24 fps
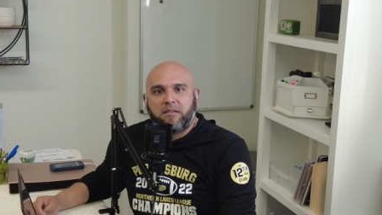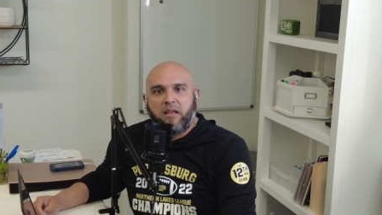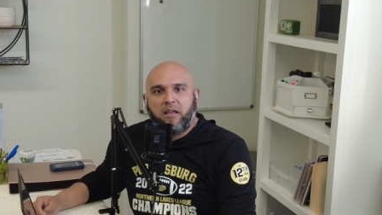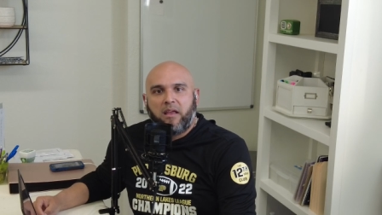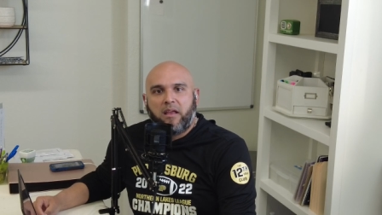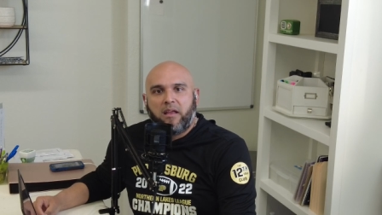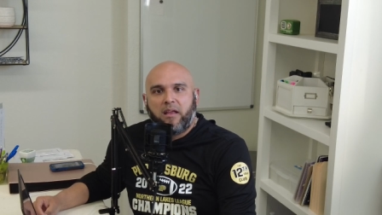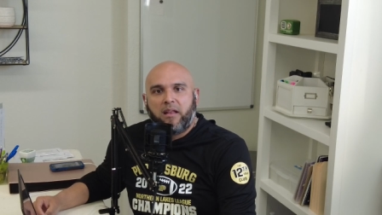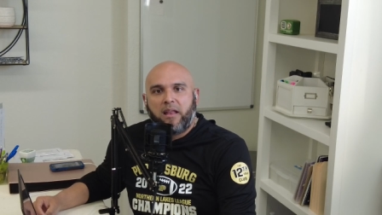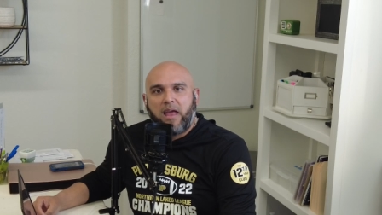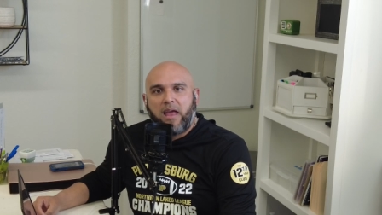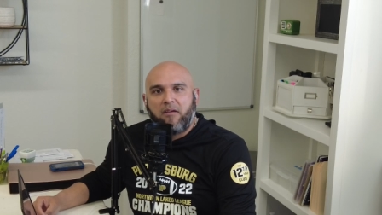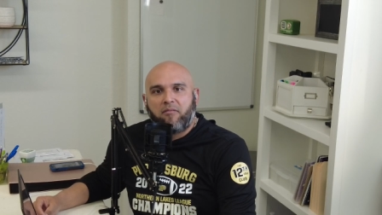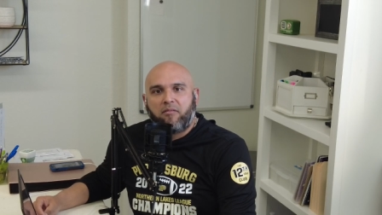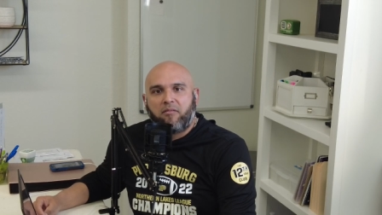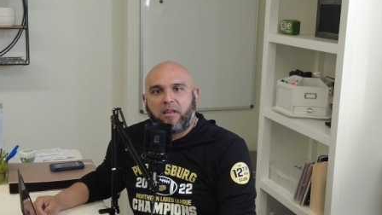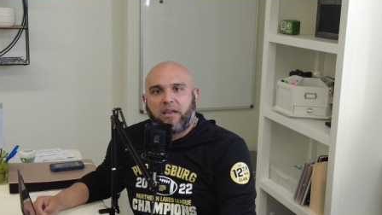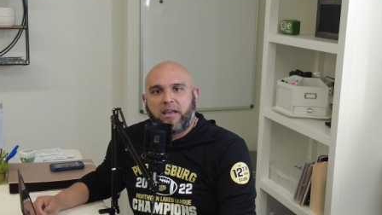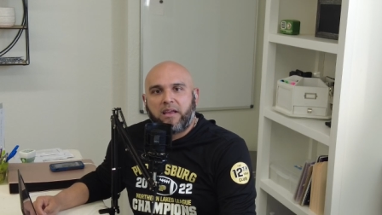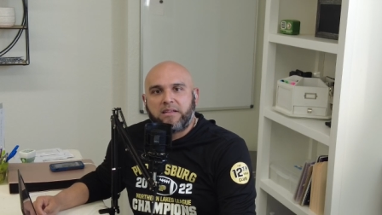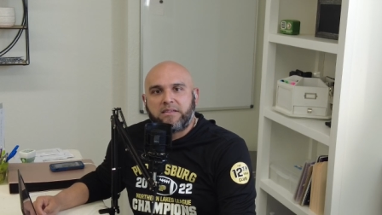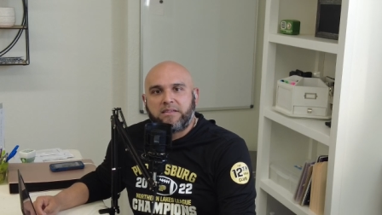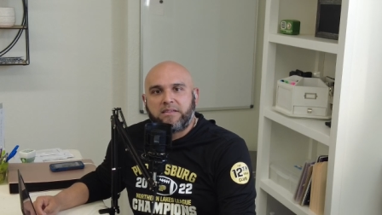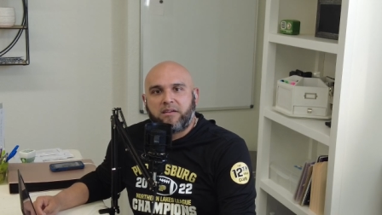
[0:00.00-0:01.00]
and having the
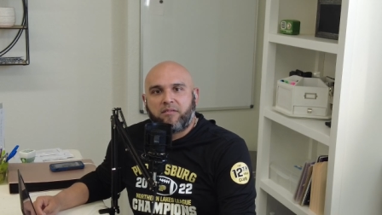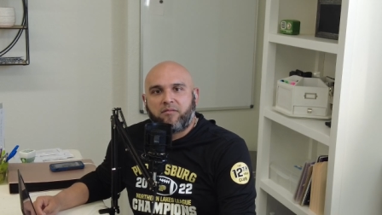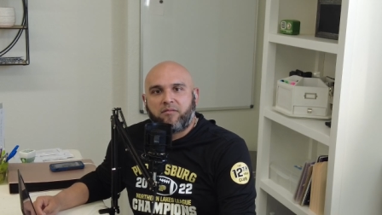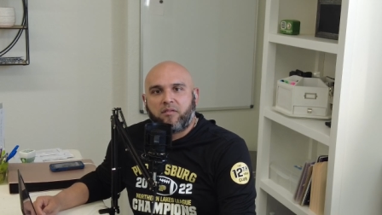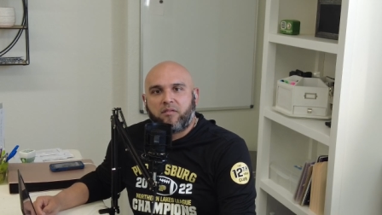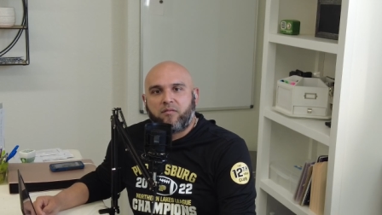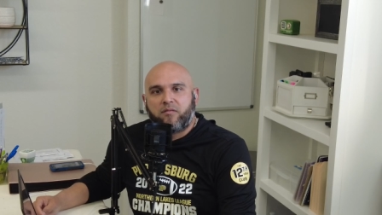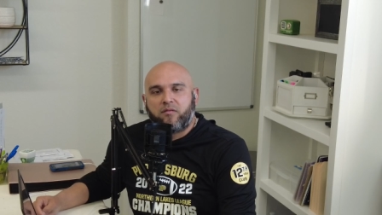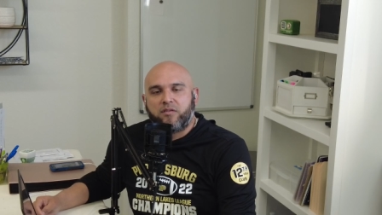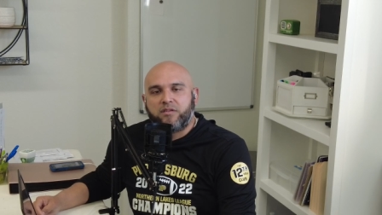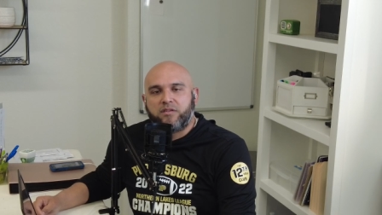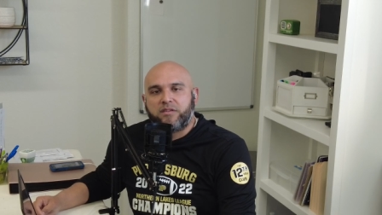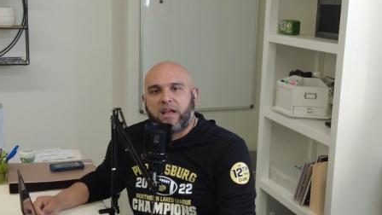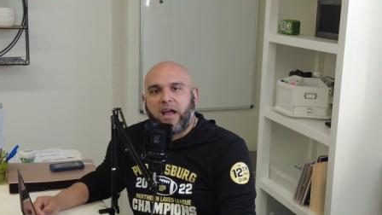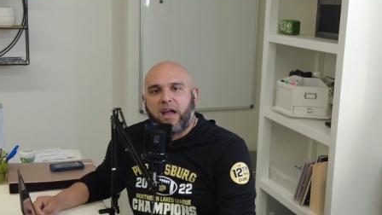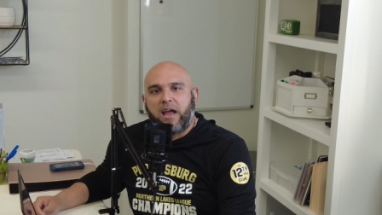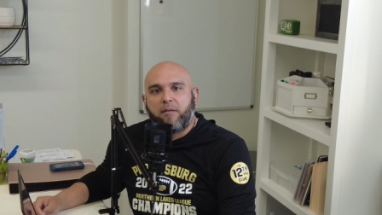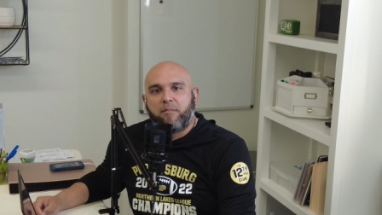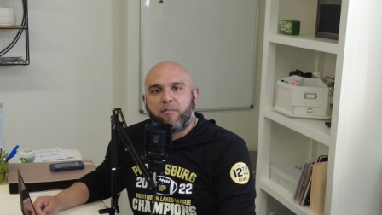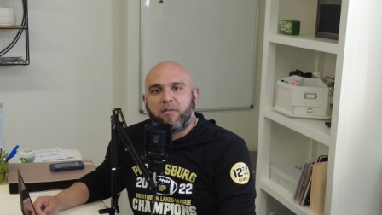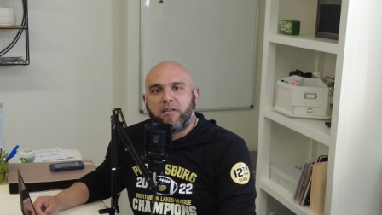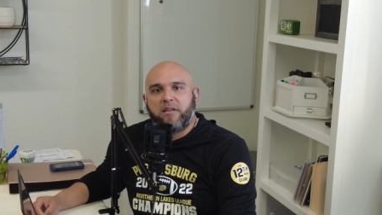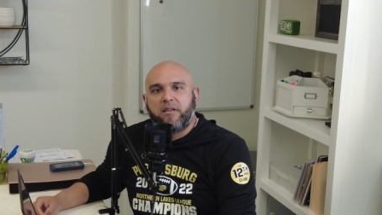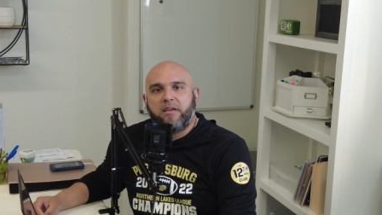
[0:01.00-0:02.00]
kids there for the first time
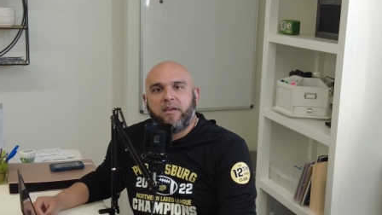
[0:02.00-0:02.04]
and,